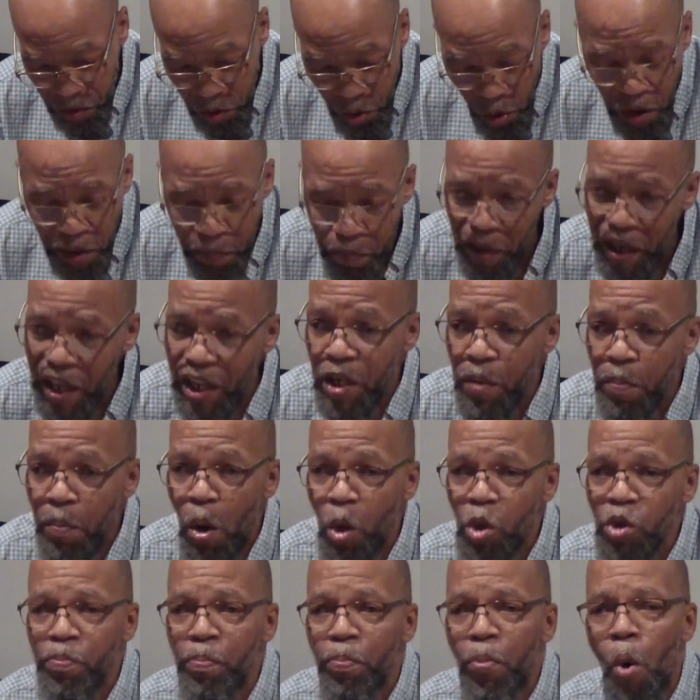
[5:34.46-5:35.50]
you can be in the
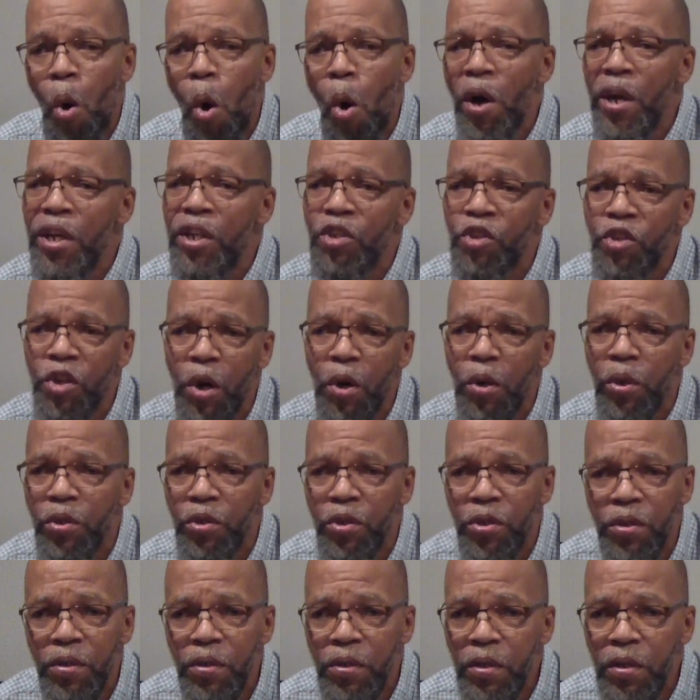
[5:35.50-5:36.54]
most boring
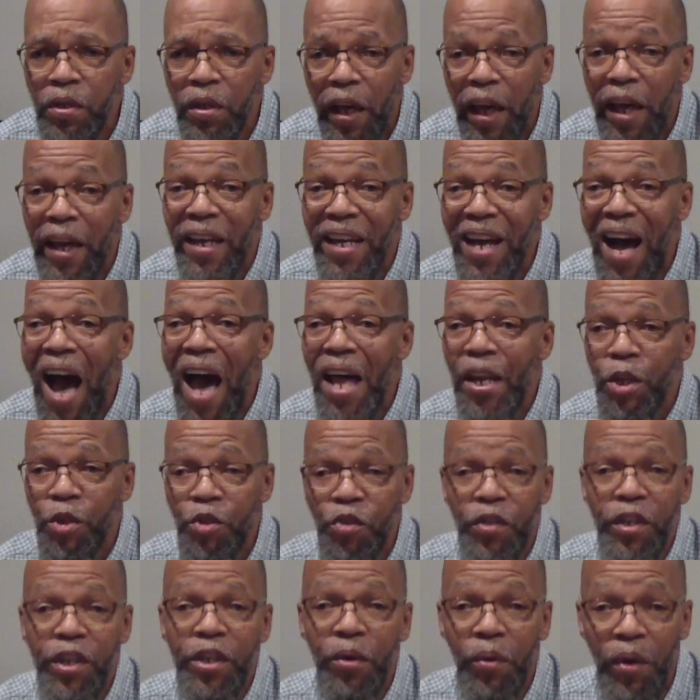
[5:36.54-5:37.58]
church and God is
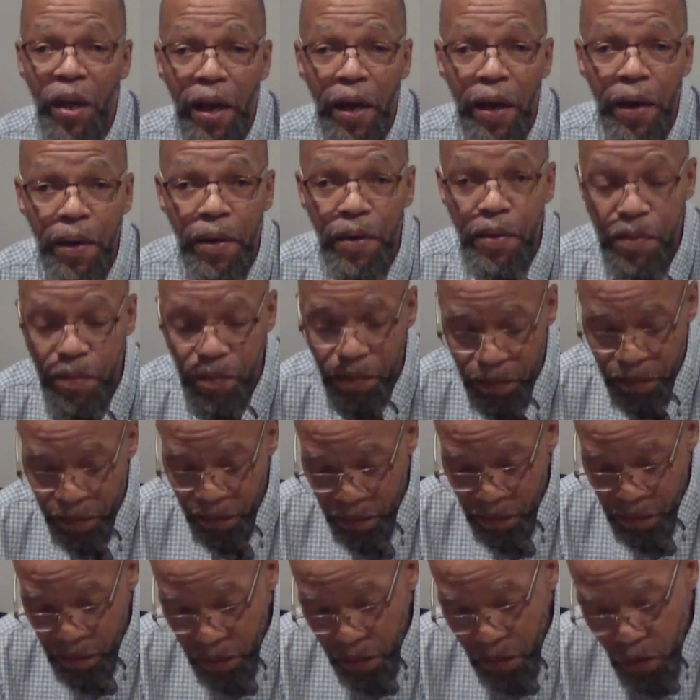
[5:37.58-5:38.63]
still there.
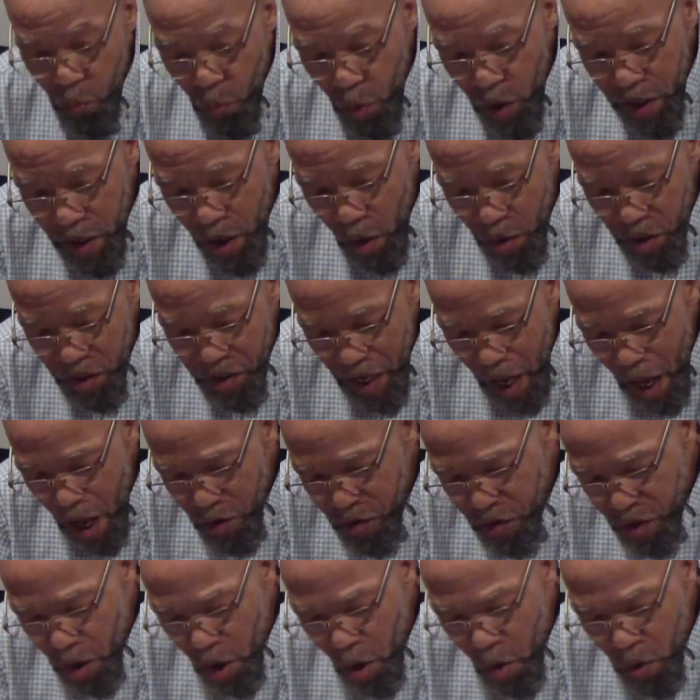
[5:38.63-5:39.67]
We notice
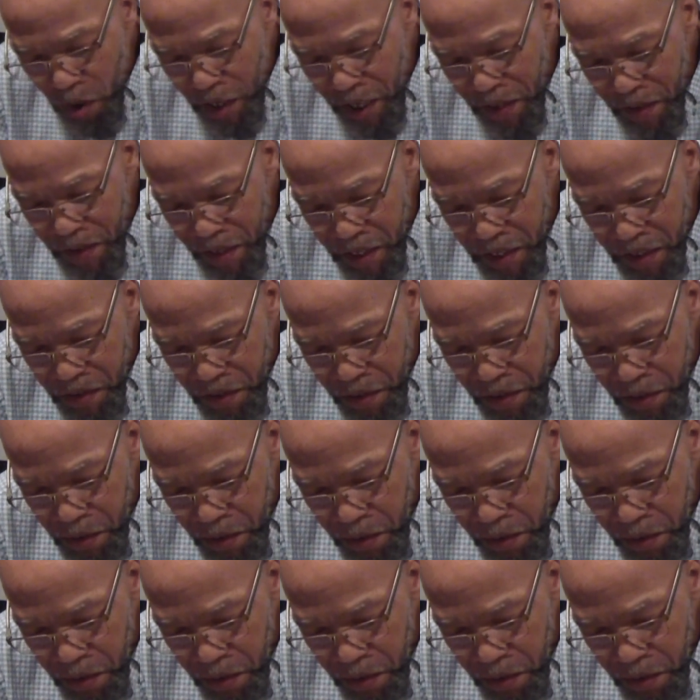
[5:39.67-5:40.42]
also in this,